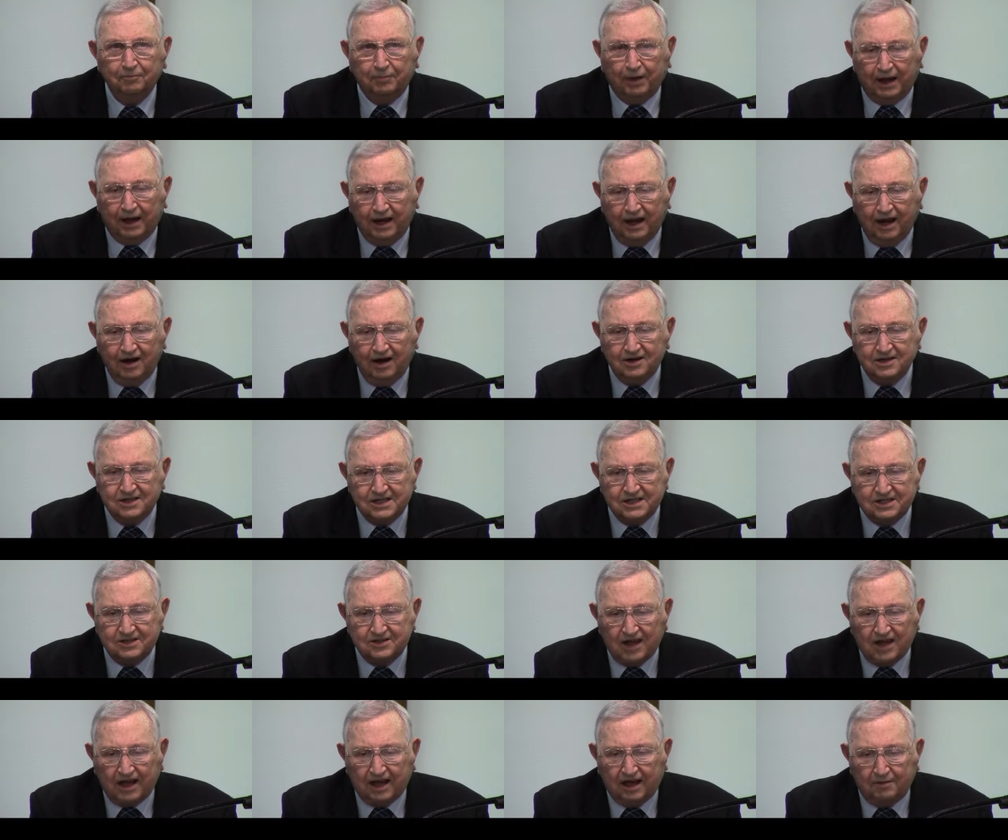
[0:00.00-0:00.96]
But here's
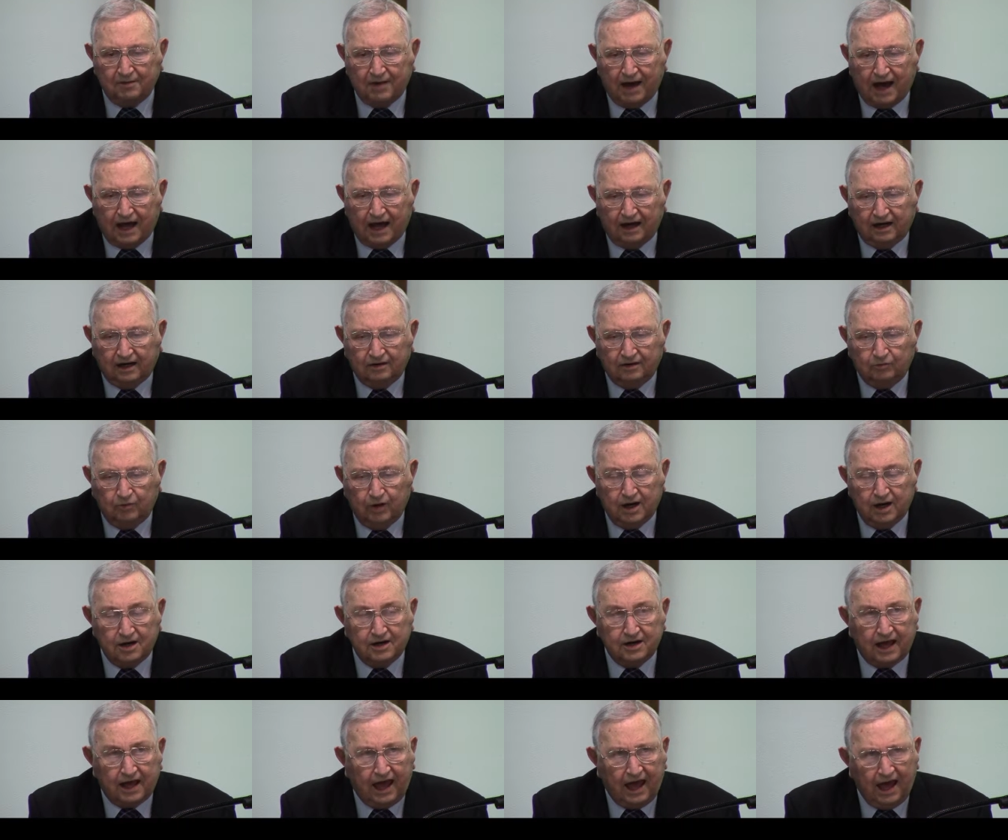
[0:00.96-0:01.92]
the thing about it.
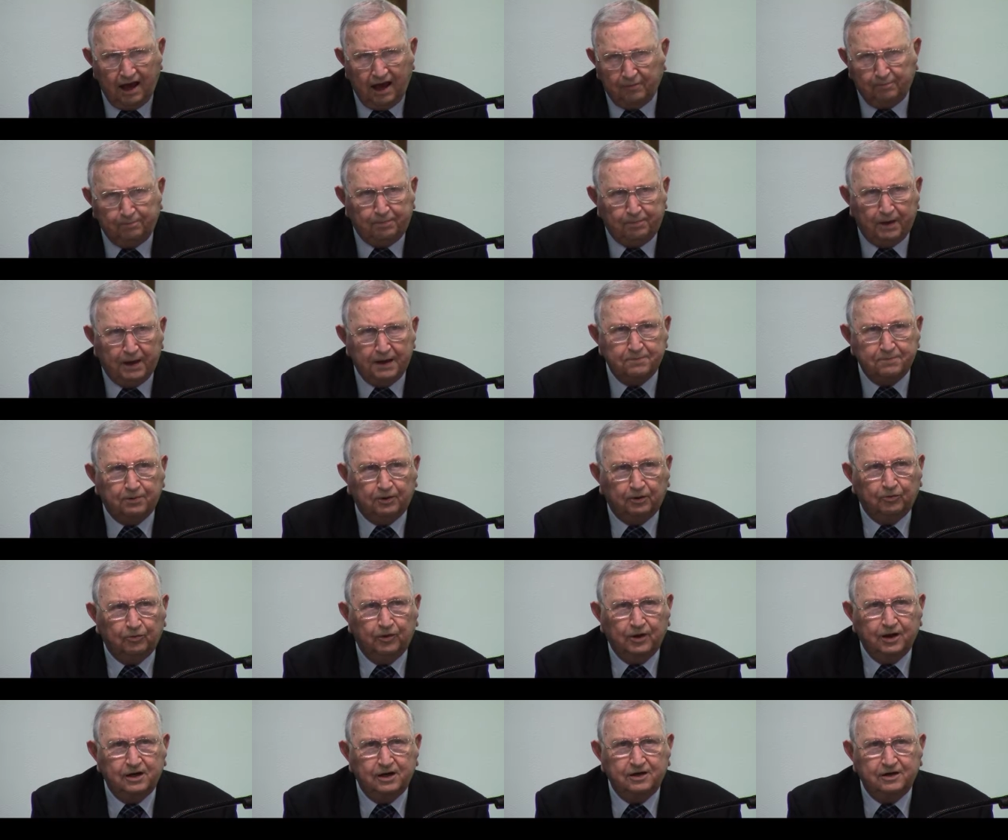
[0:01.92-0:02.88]
We're to help people.
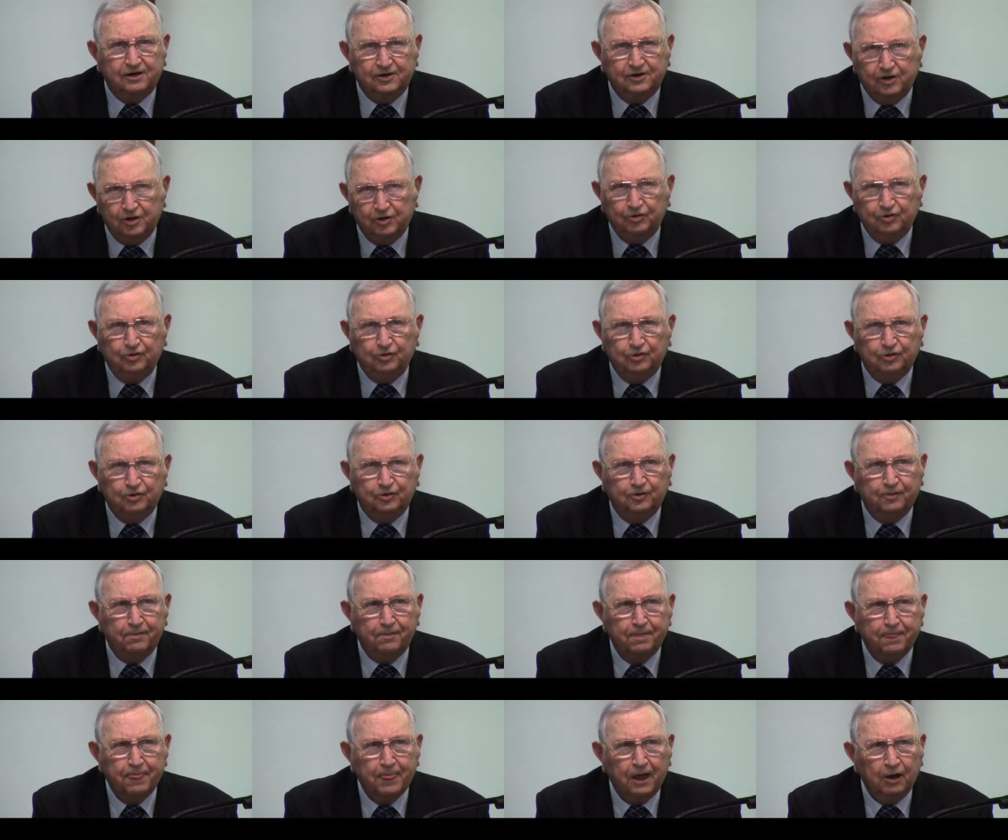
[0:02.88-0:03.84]
We're to do.
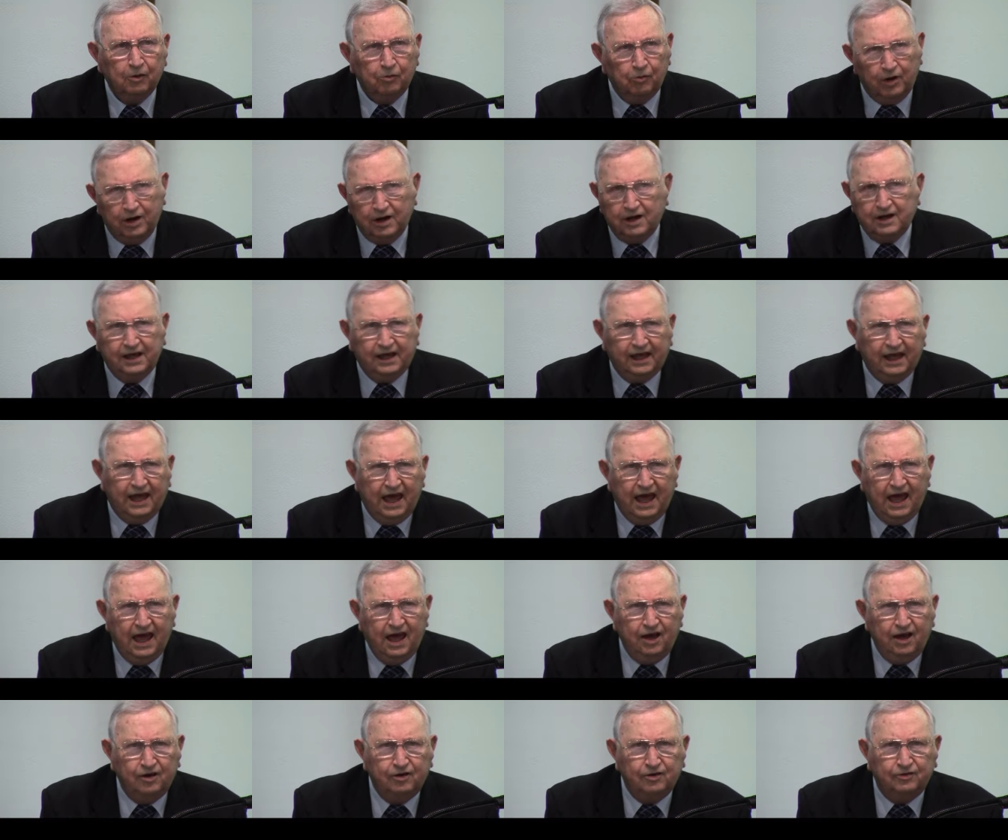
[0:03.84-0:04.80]
We're to
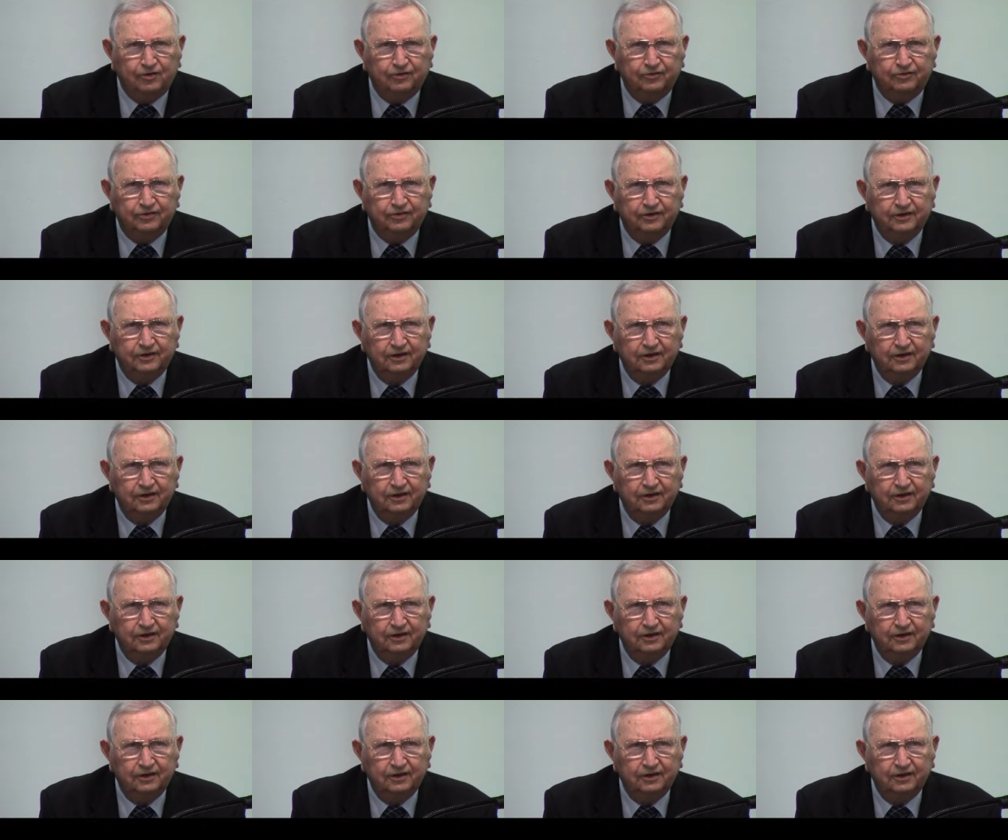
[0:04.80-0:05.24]
give.